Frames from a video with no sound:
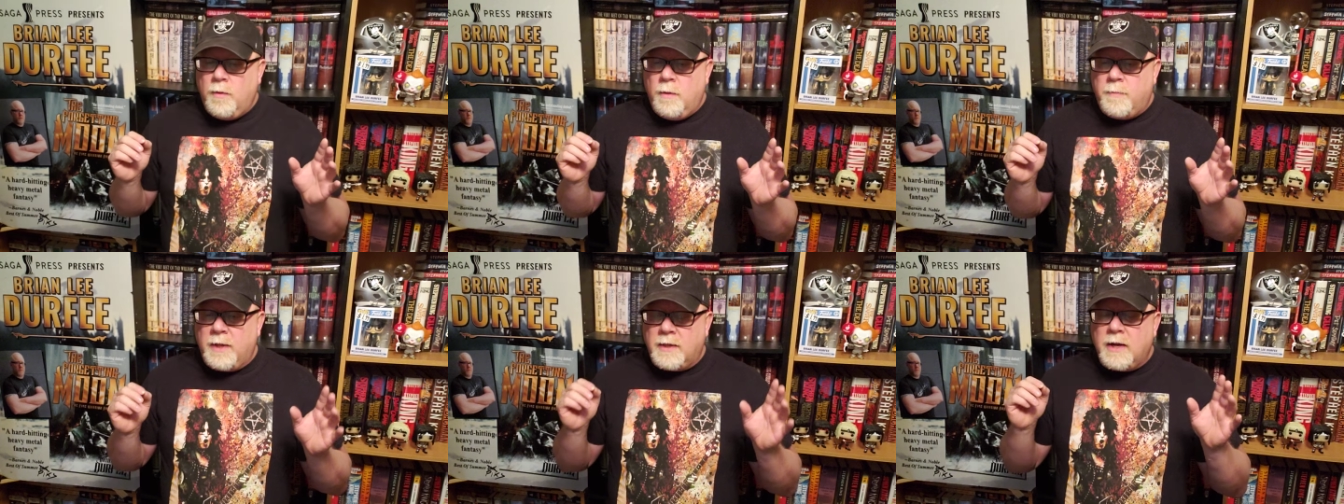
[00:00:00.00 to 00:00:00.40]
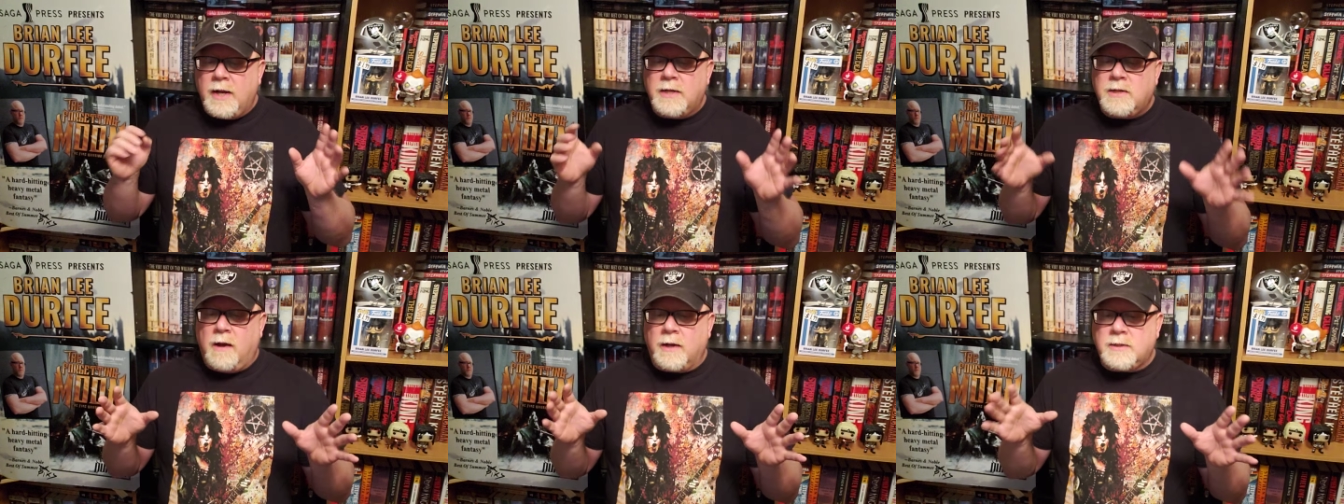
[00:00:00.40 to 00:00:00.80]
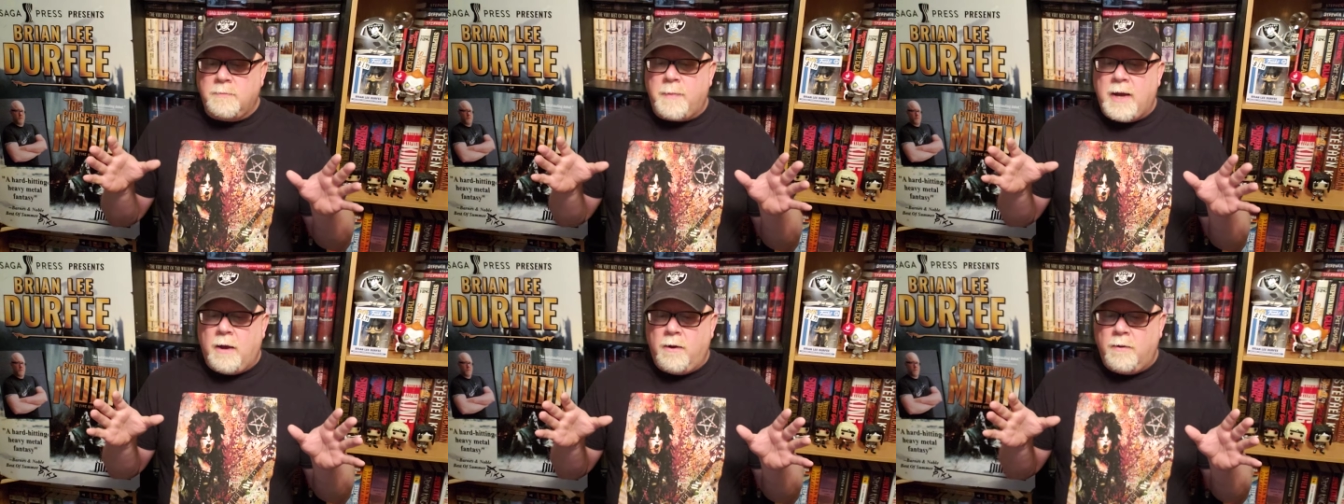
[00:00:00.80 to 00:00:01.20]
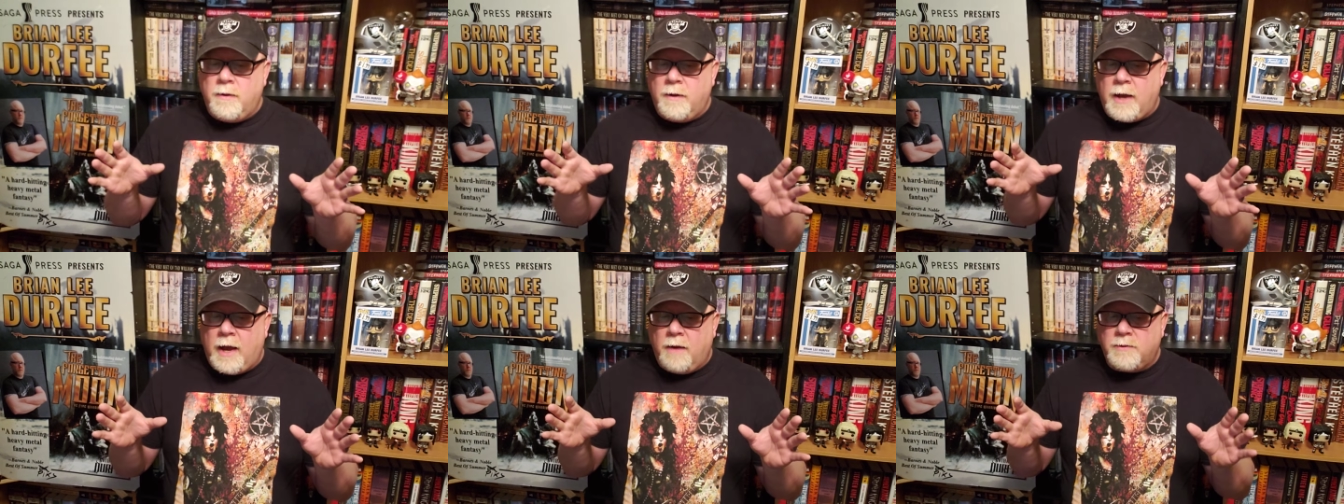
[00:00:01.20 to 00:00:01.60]
but then I talked about
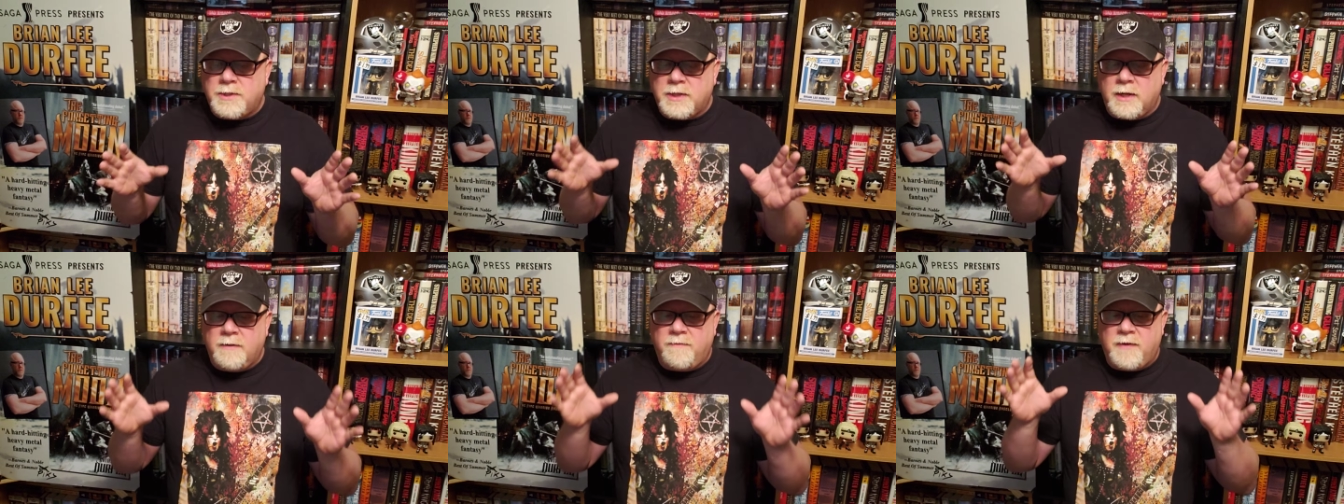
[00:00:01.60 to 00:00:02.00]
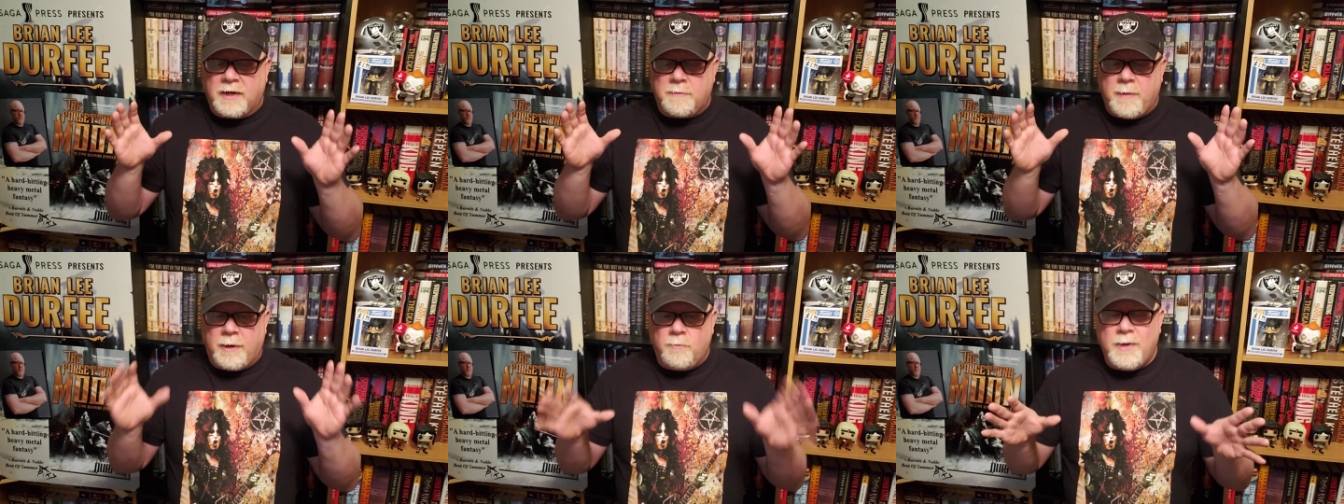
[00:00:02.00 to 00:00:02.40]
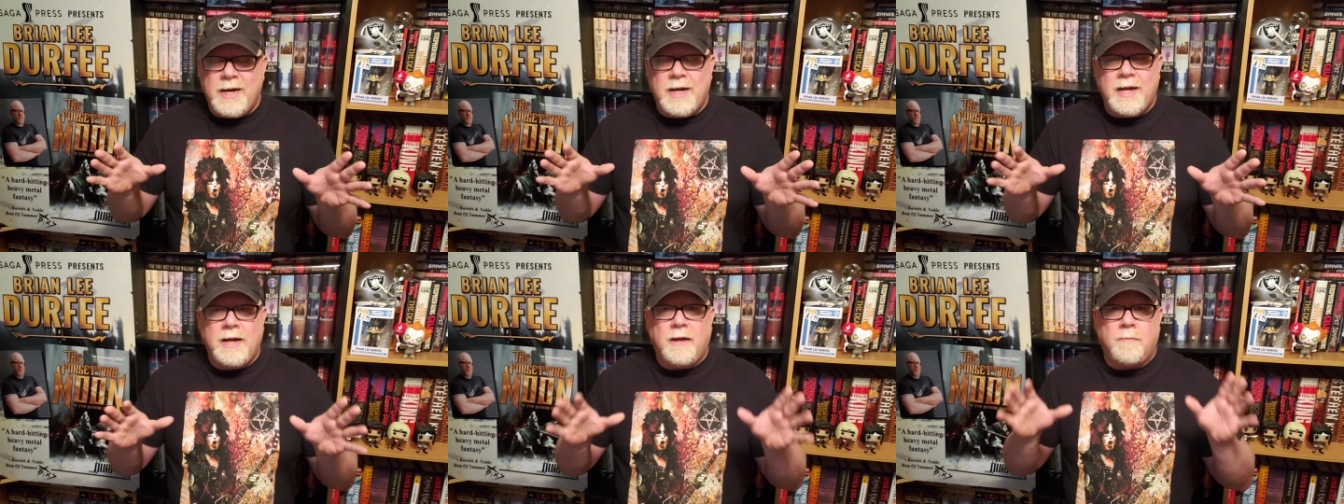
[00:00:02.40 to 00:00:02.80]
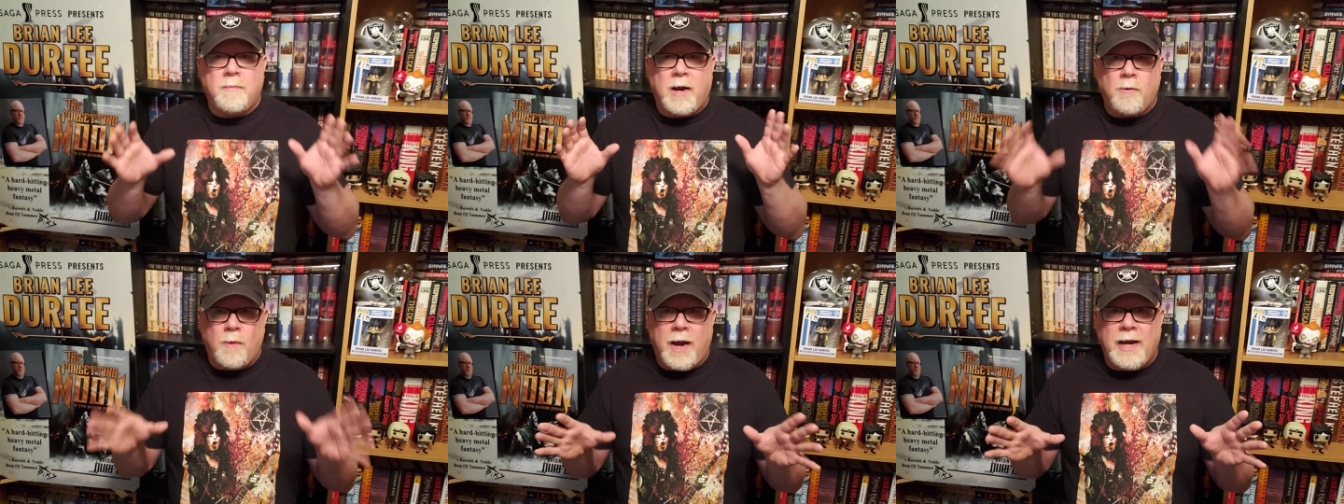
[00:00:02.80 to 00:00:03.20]
how is it going to affect my reading and
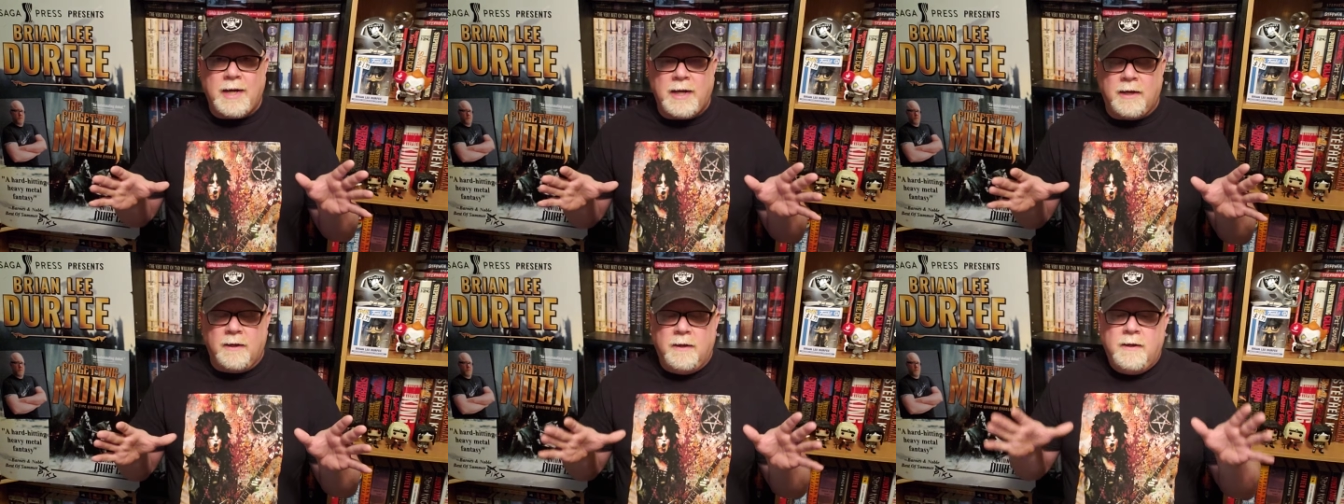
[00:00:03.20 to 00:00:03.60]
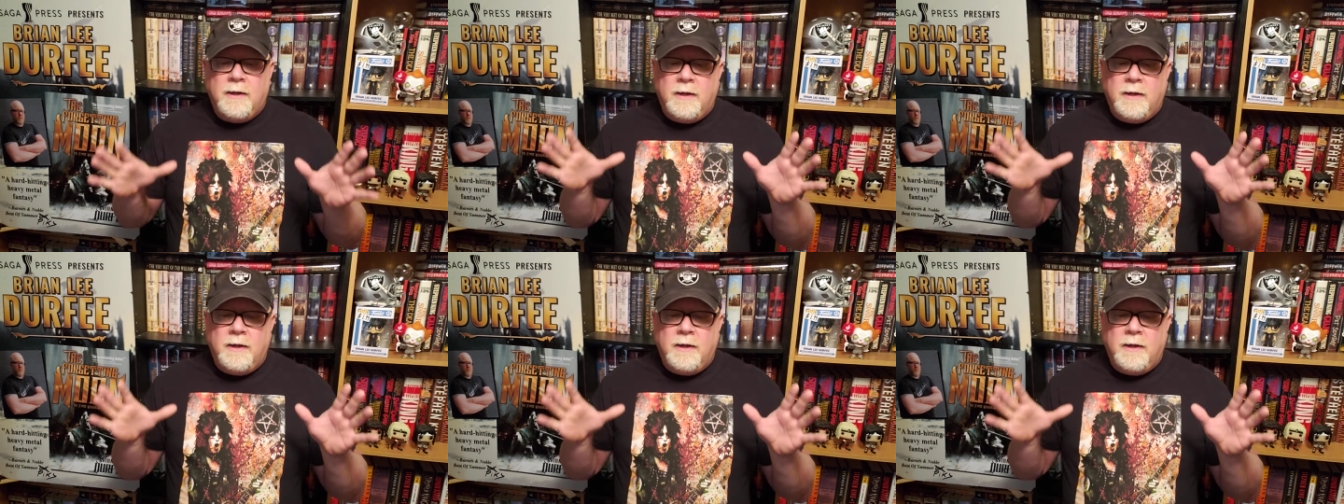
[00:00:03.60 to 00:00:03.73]
my writing.